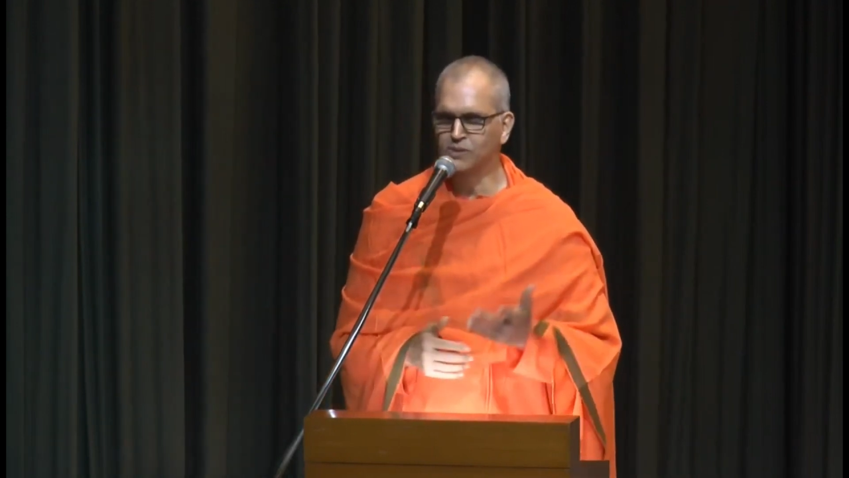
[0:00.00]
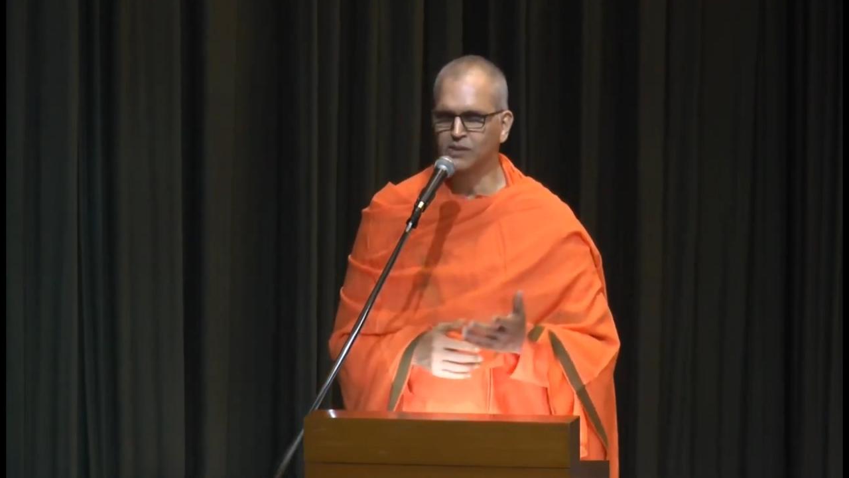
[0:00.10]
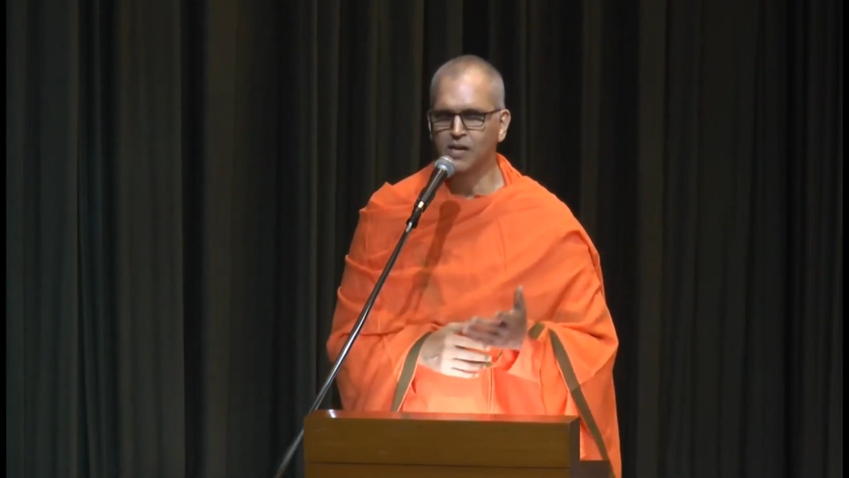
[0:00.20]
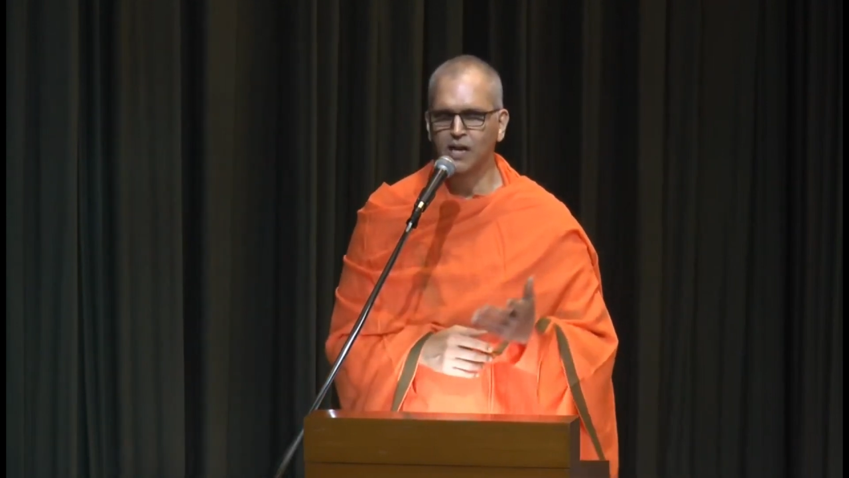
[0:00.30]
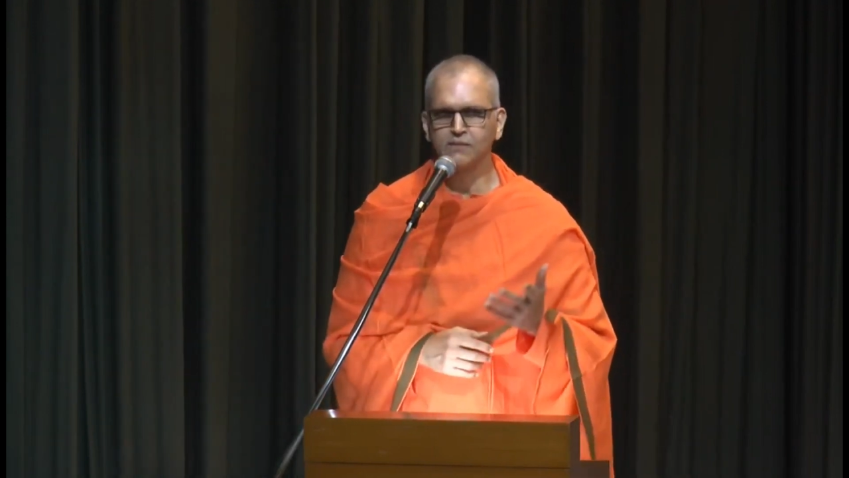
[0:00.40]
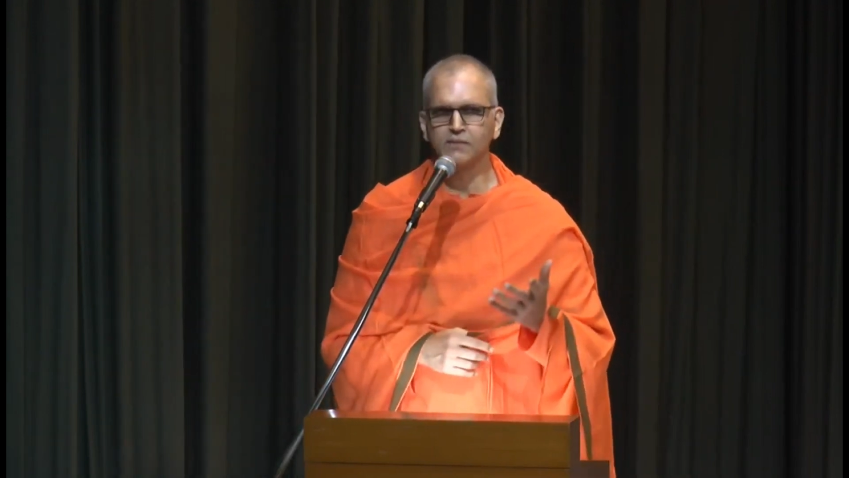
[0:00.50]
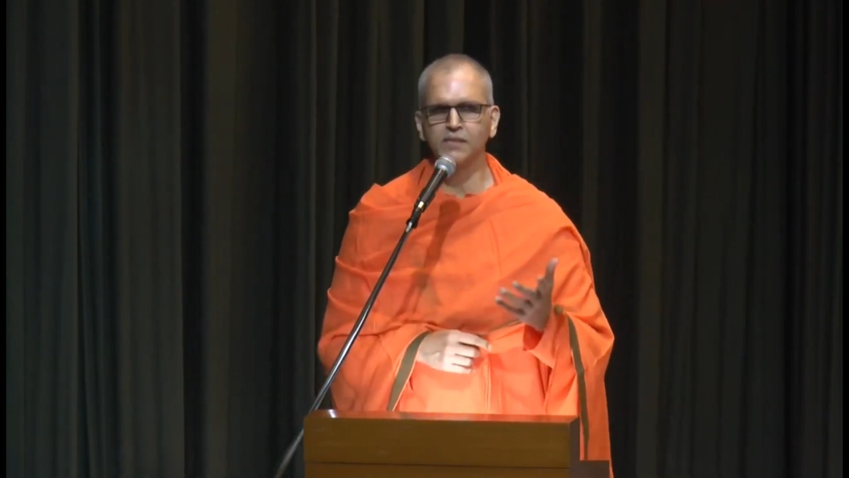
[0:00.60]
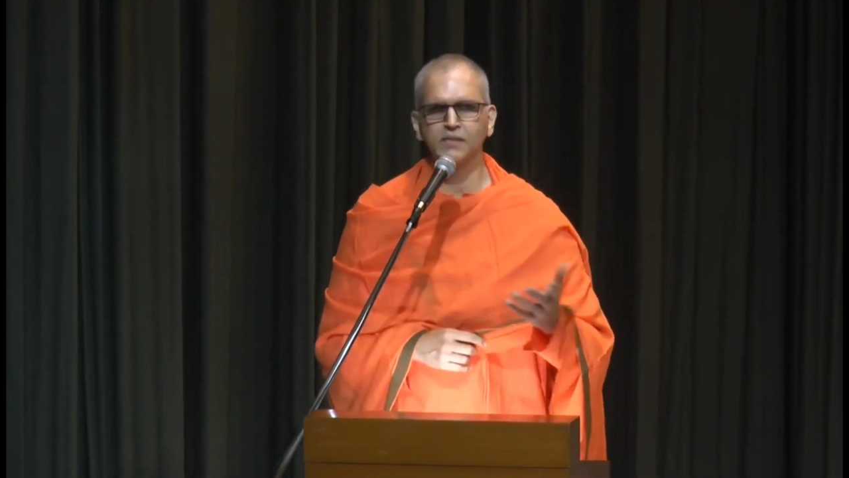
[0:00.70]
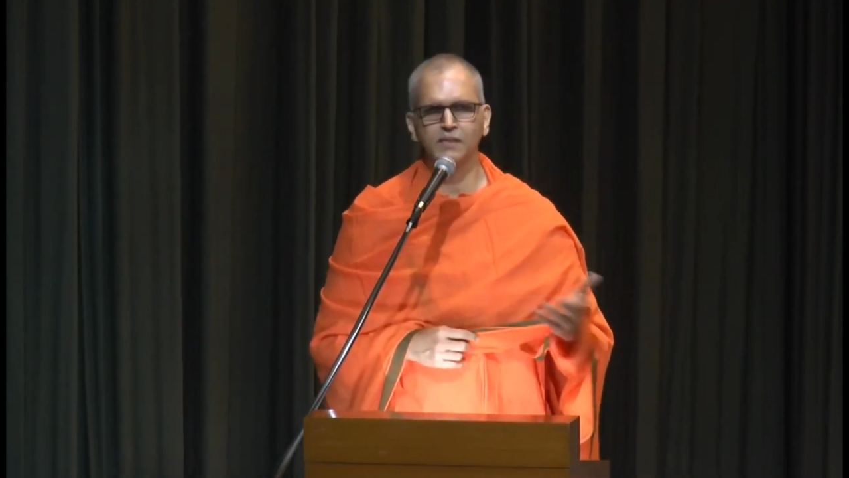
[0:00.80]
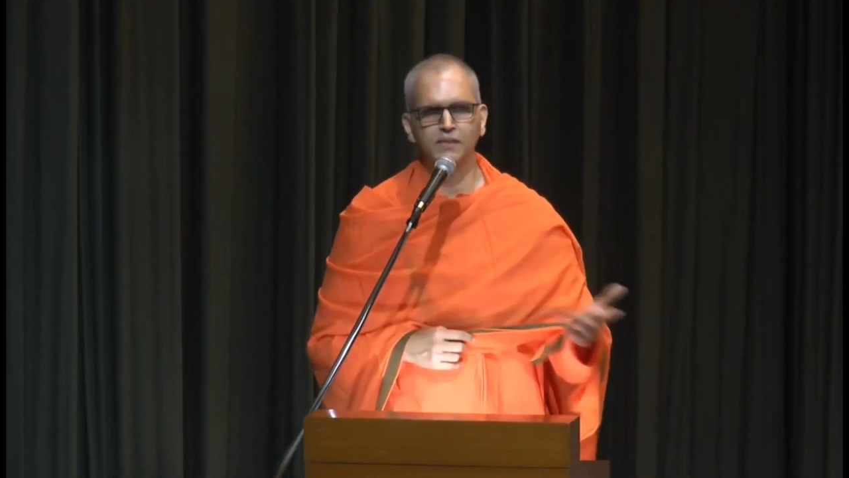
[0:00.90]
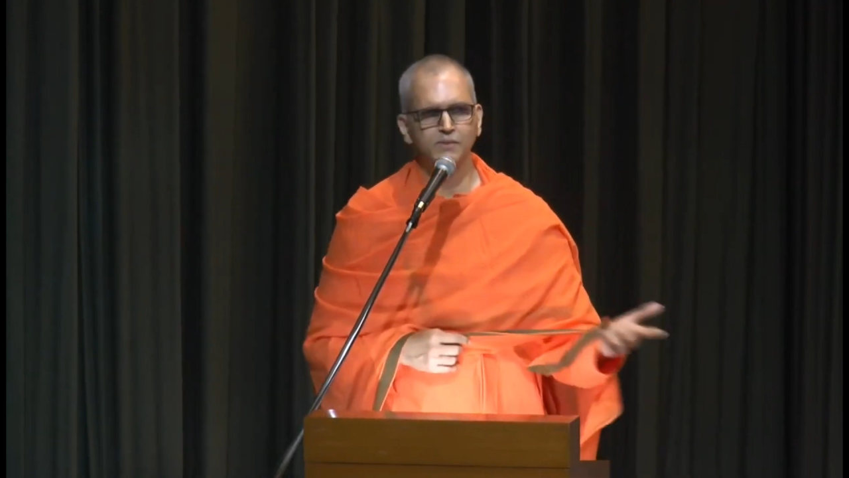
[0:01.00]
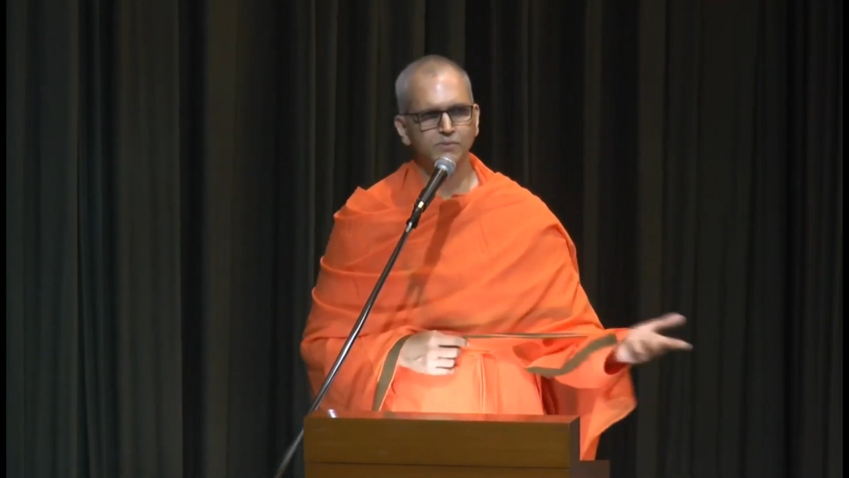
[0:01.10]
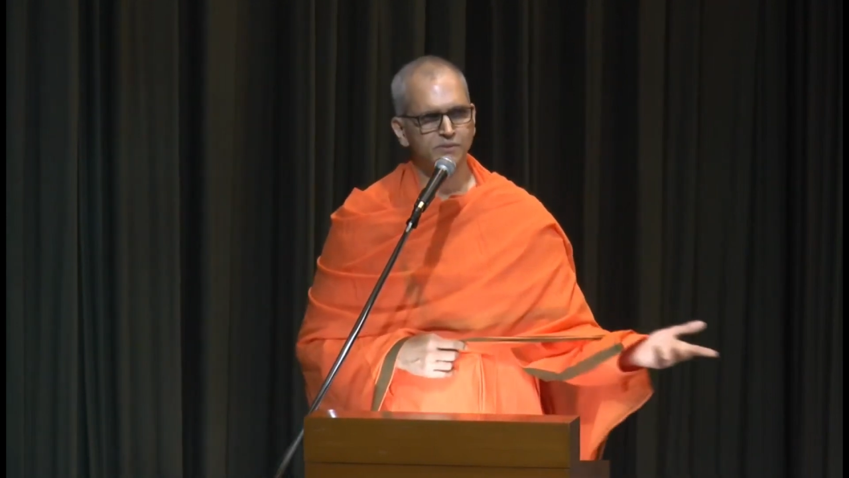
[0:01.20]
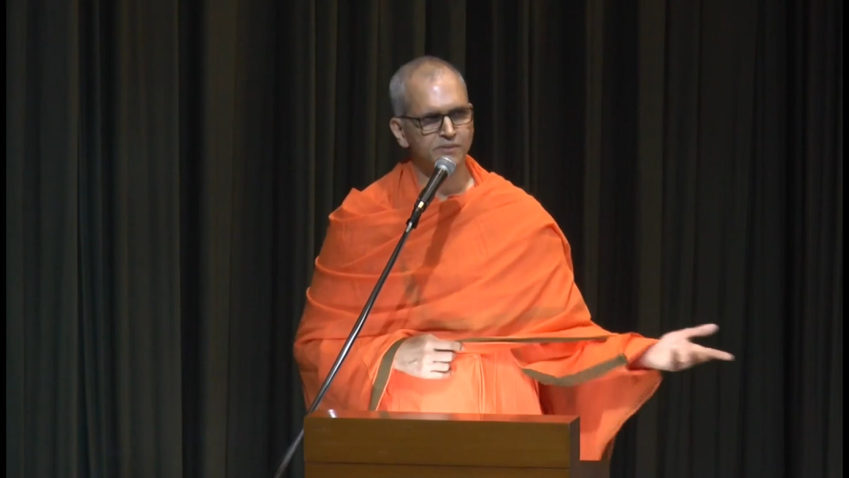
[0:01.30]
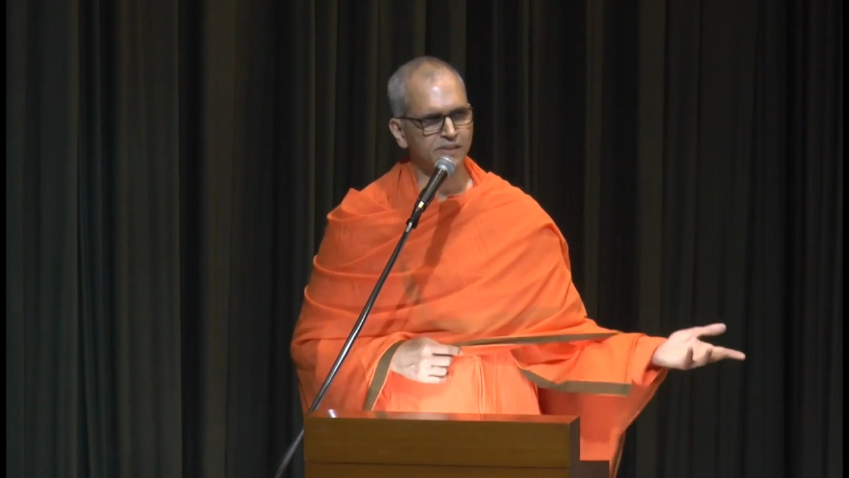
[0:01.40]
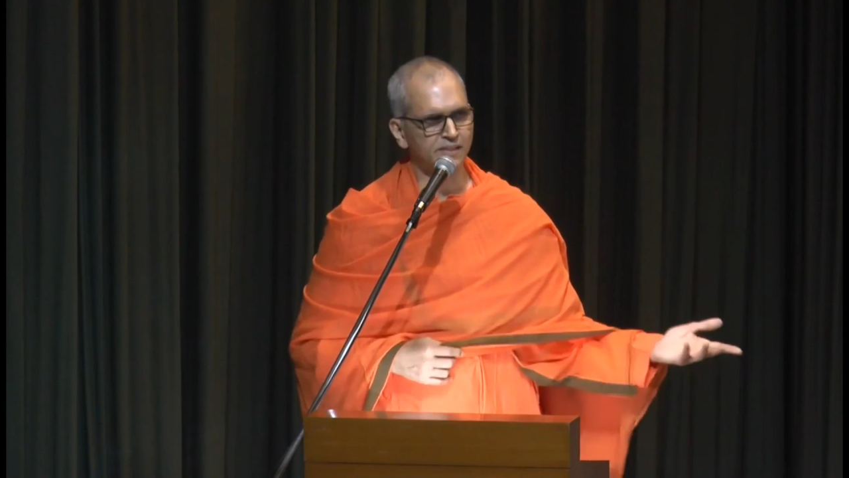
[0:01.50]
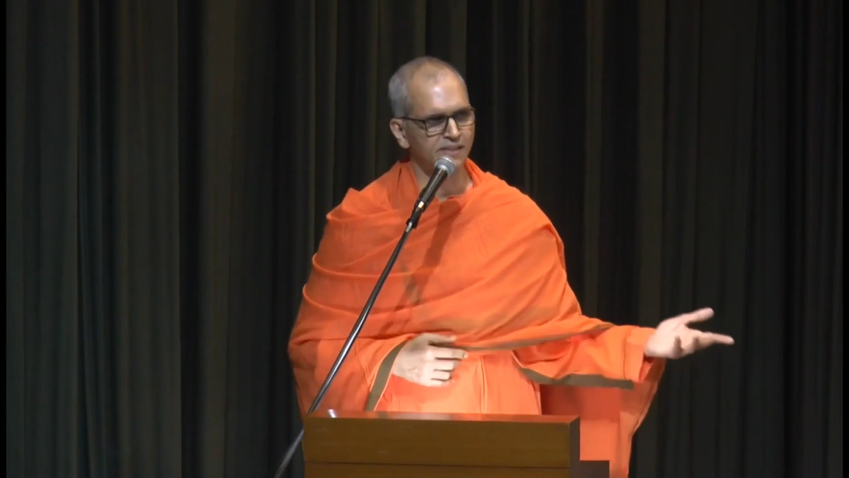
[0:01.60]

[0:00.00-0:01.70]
antakarana vritti.